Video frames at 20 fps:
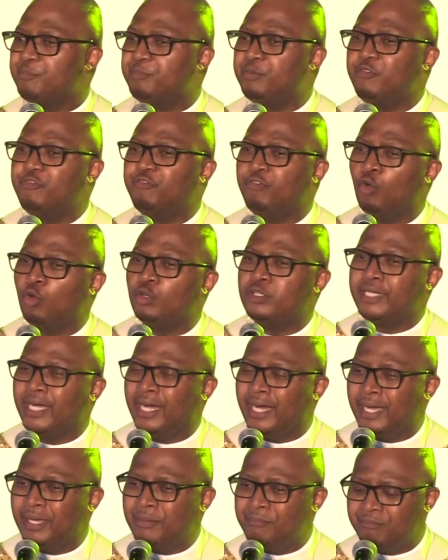before
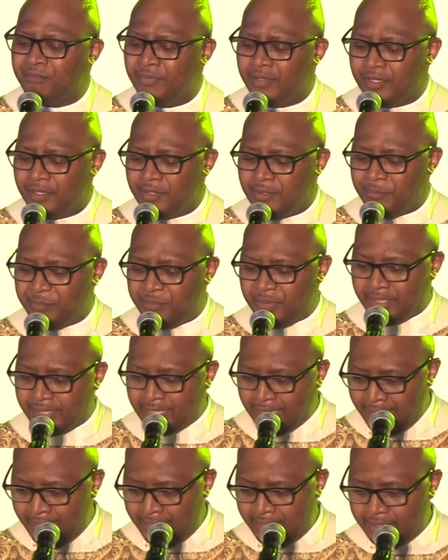time
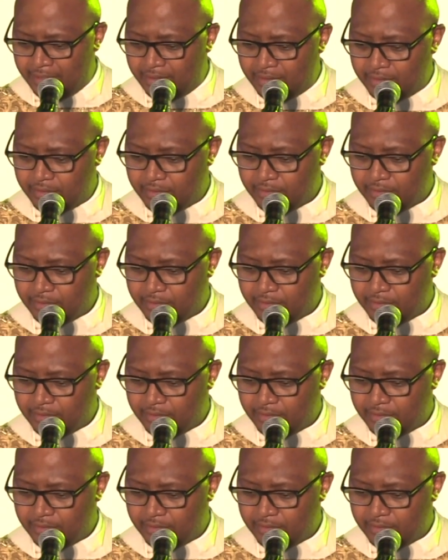began.